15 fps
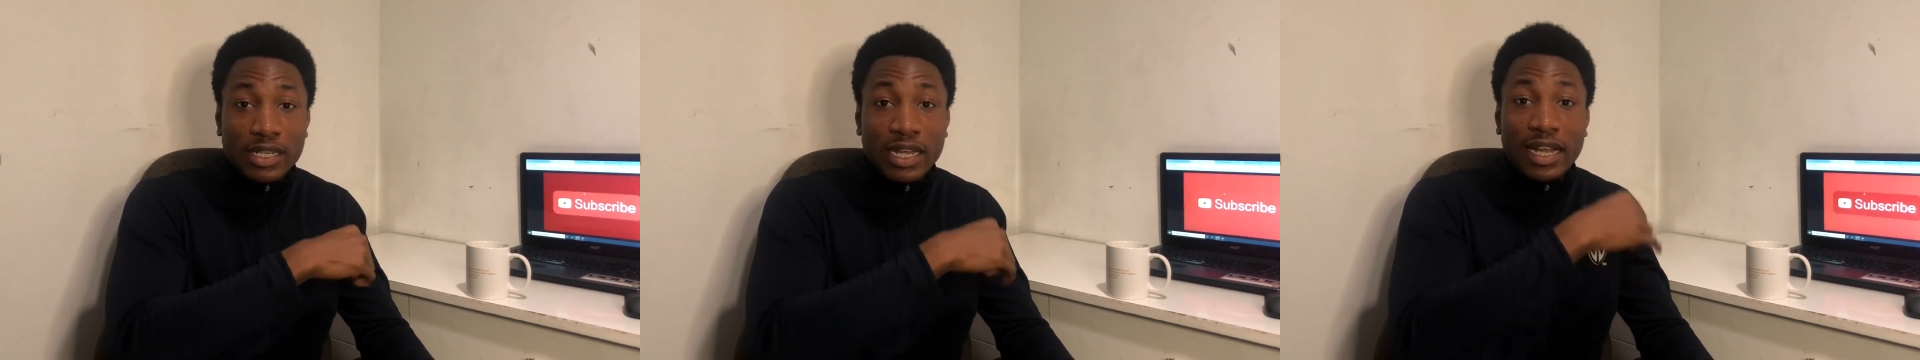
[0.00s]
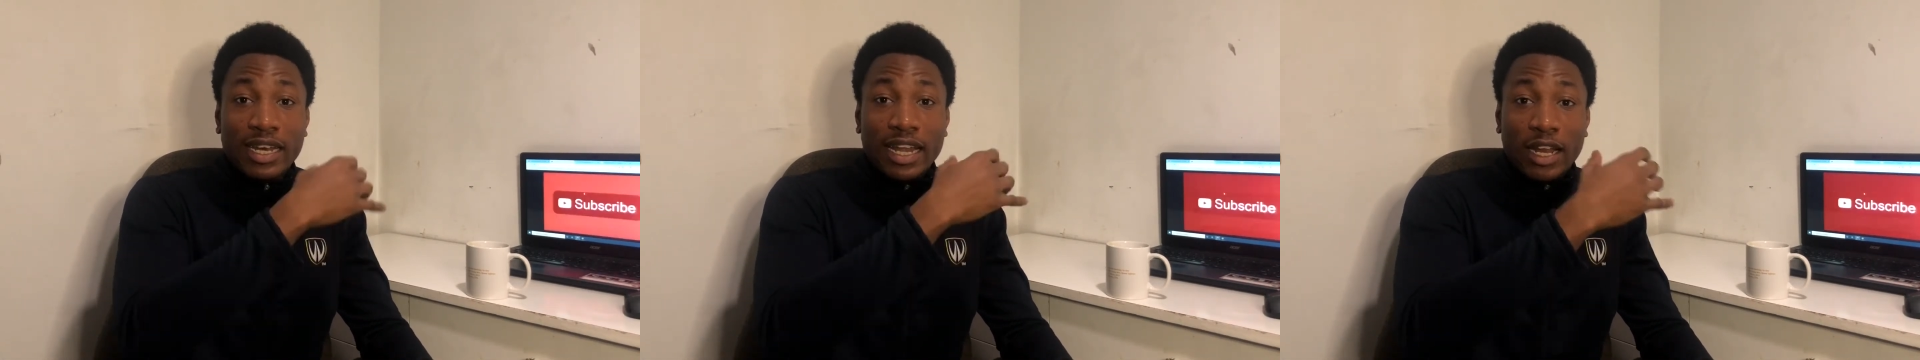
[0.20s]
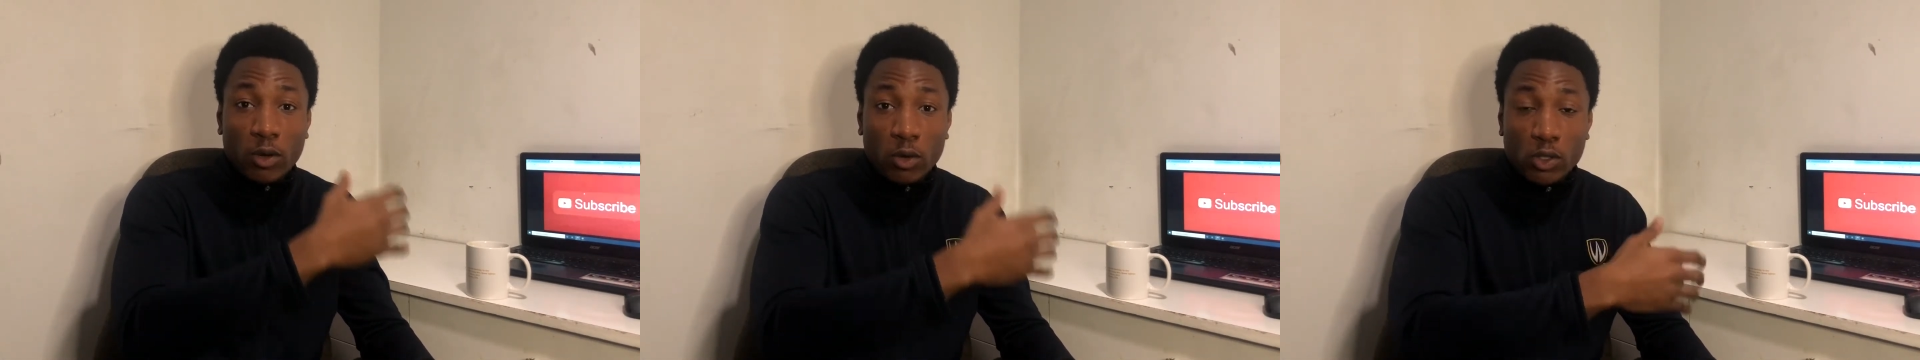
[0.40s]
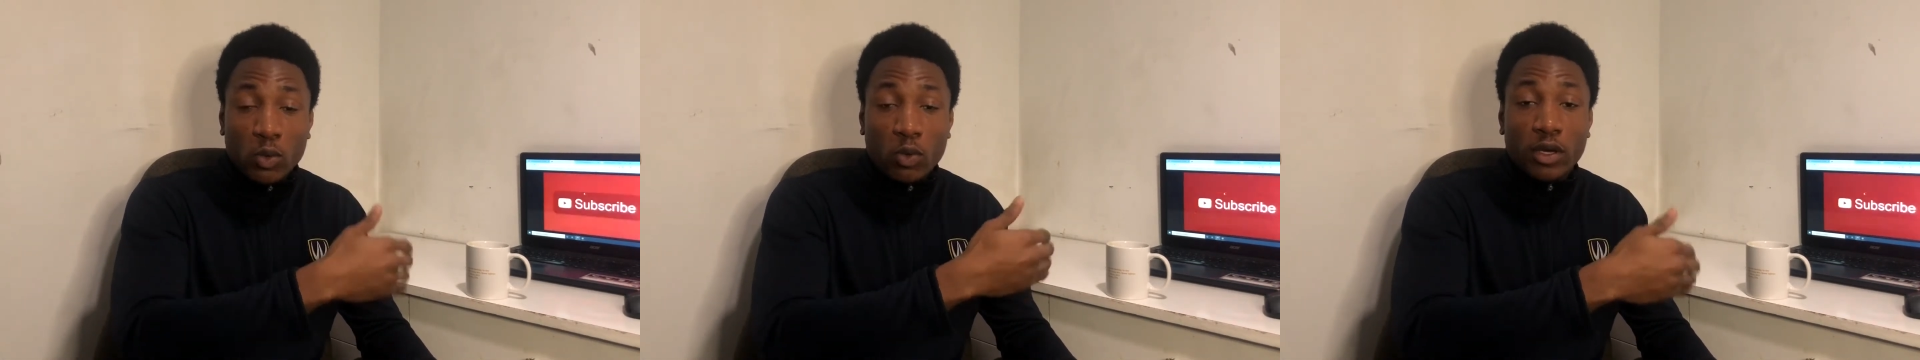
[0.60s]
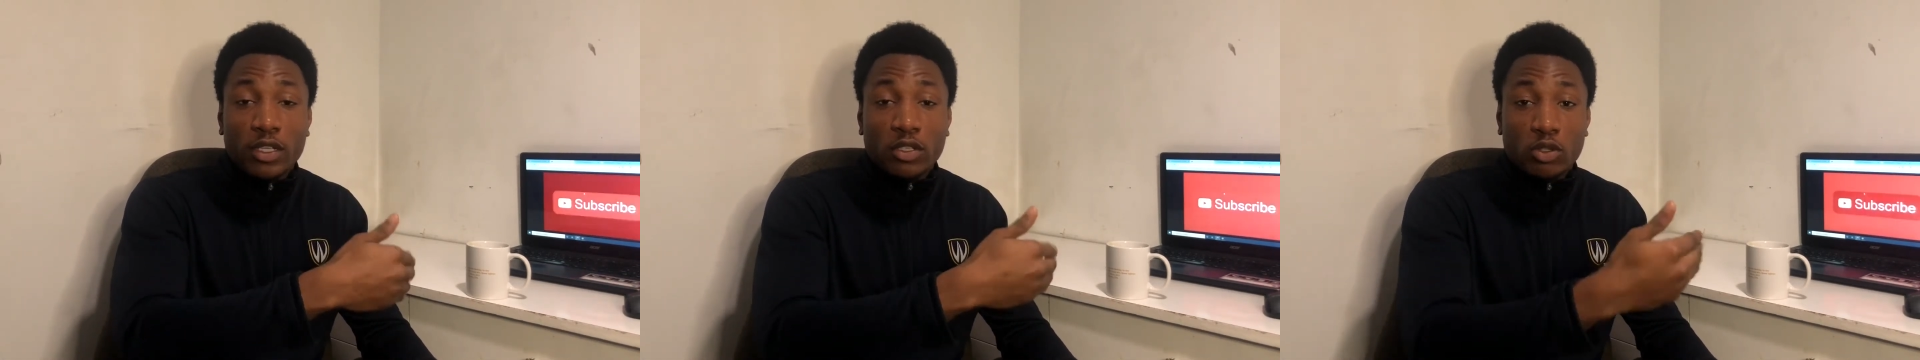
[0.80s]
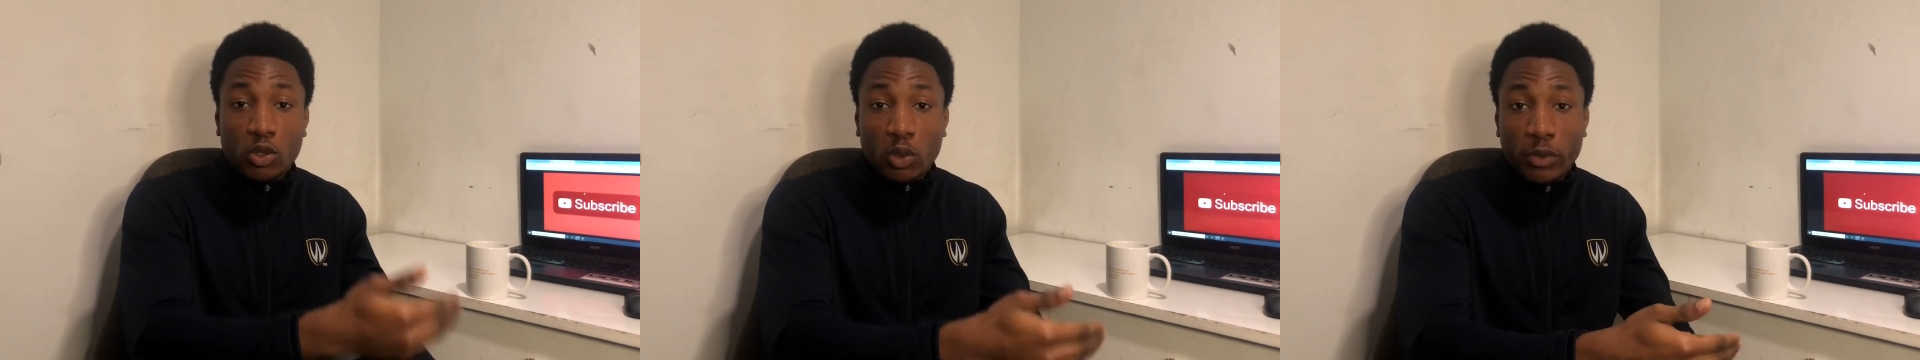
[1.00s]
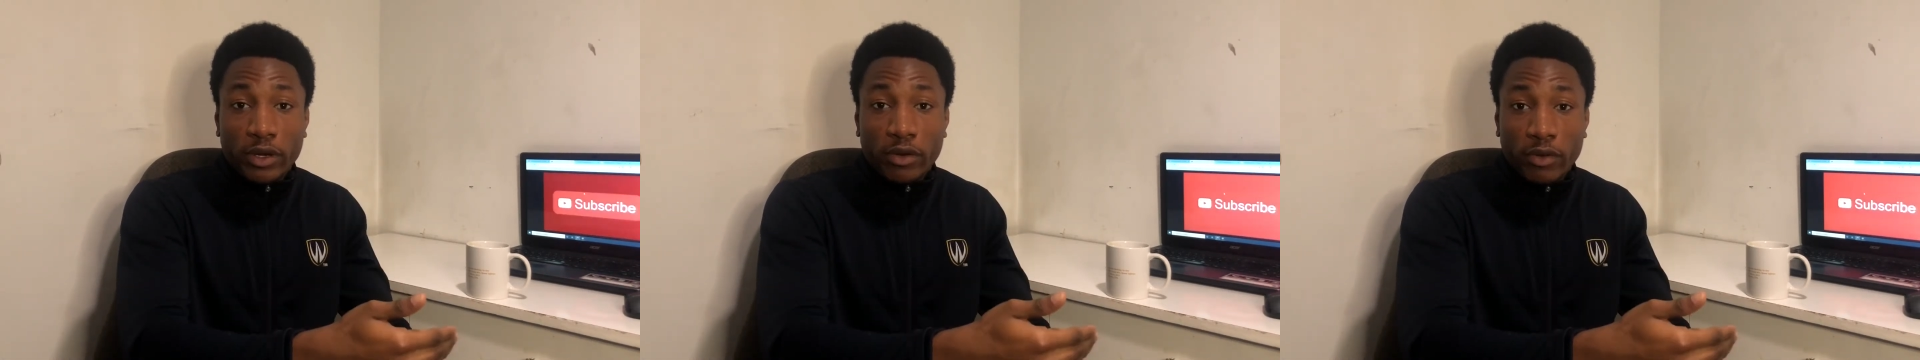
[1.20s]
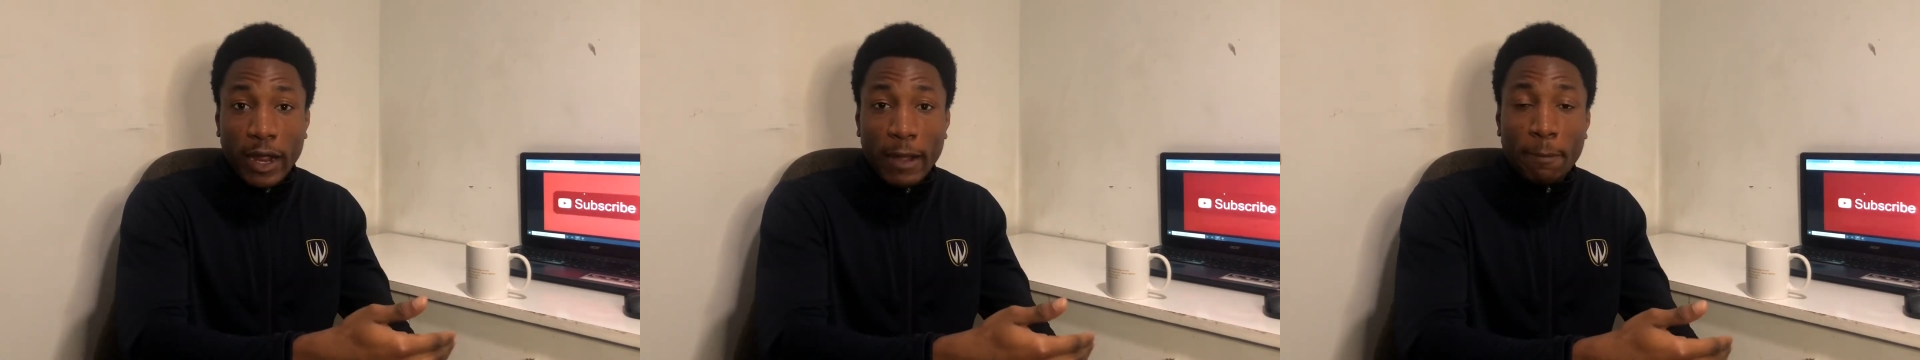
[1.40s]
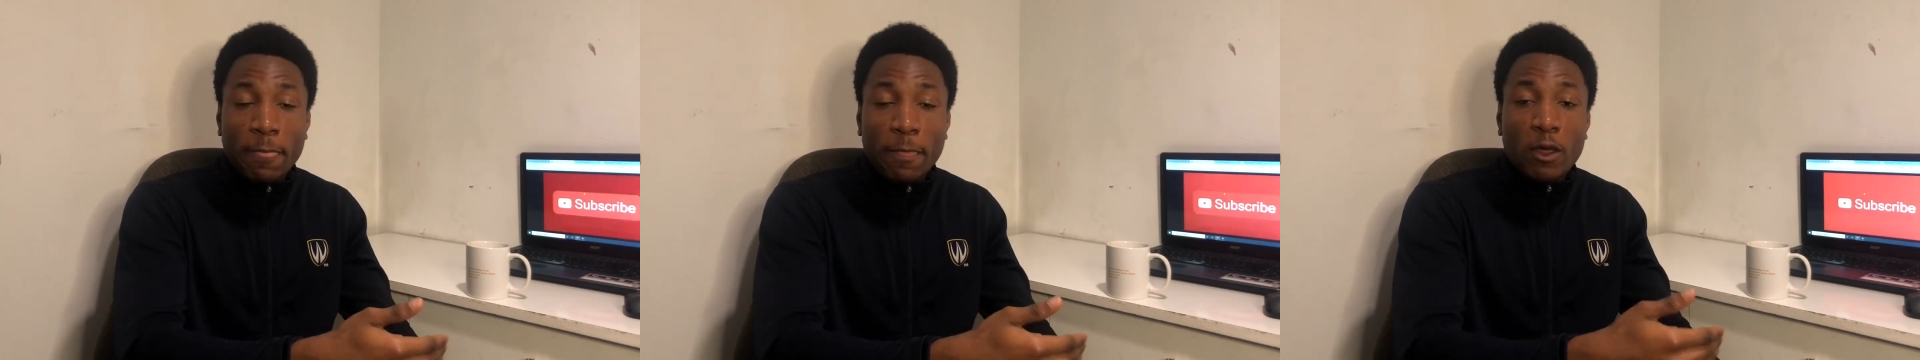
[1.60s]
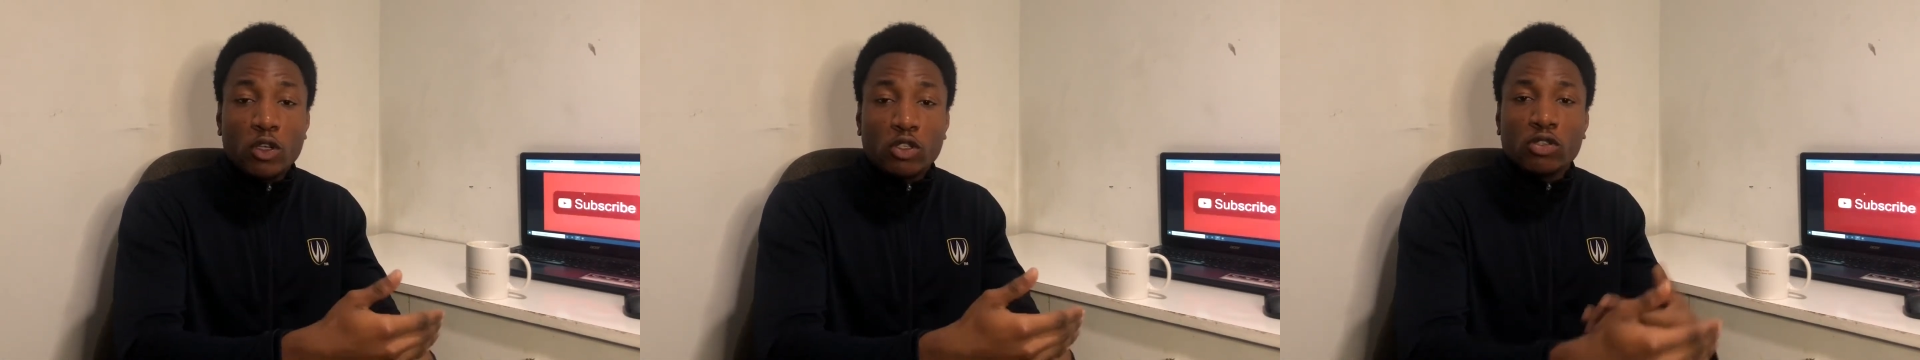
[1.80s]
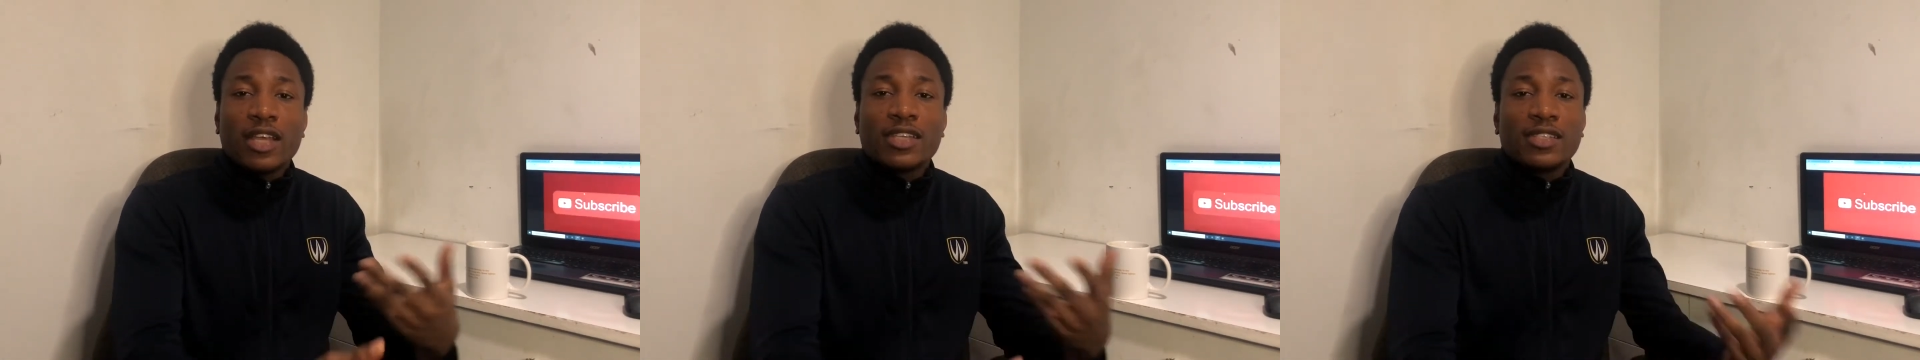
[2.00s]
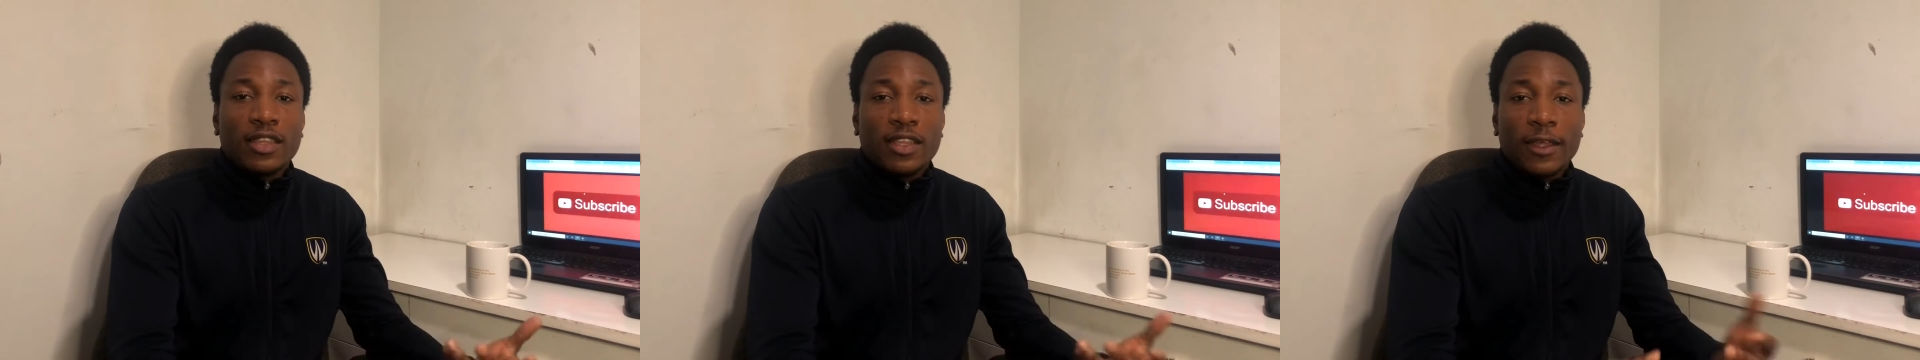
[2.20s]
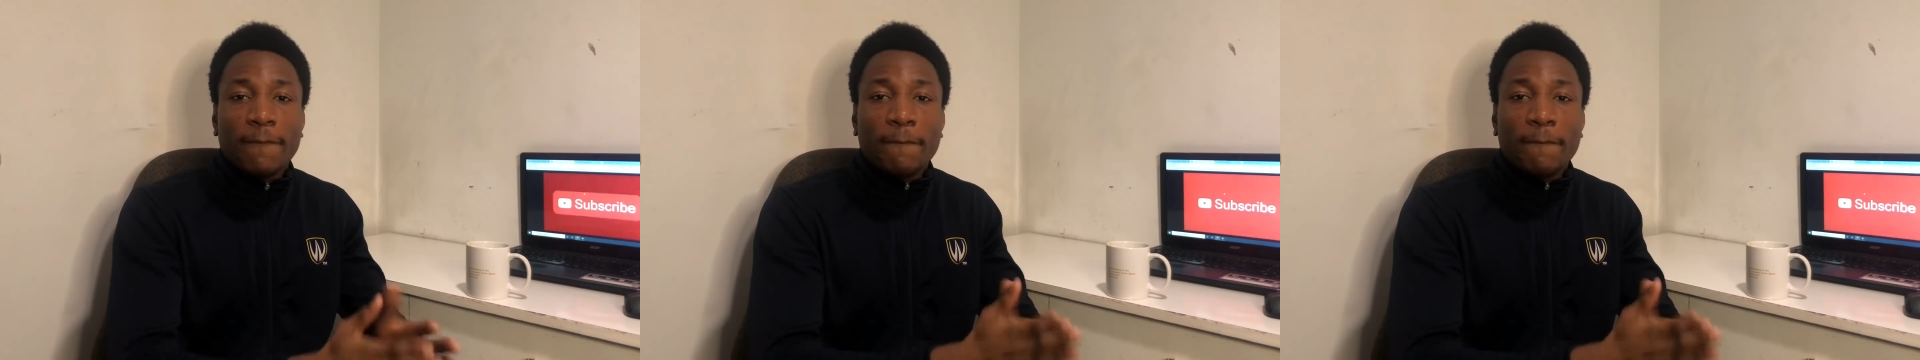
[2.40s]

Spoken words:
that knows what he's doing, right? So that's the thing.